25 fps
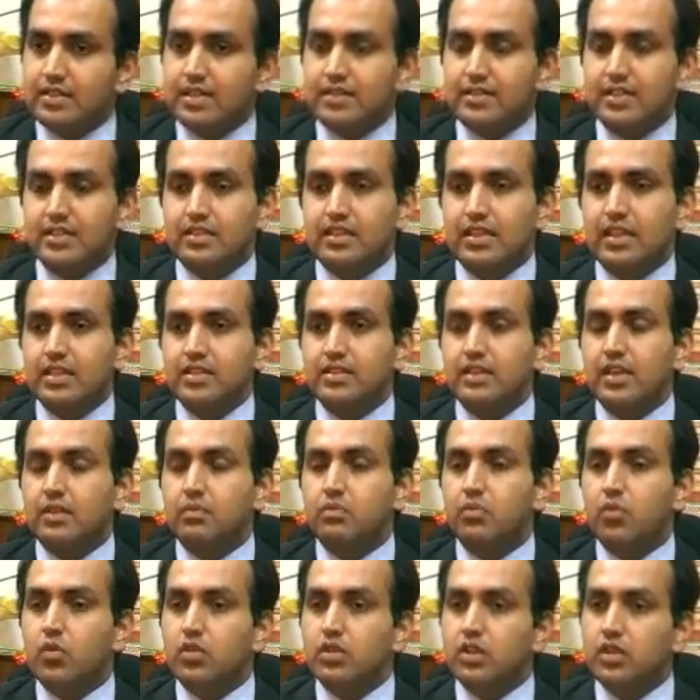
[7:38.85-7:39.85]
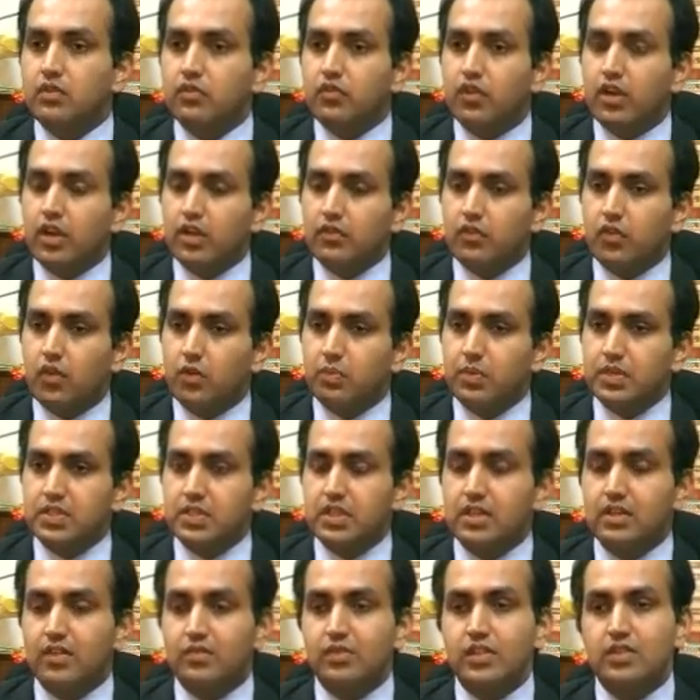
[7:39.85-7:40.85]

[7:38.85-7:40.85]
they suggest that more than 44%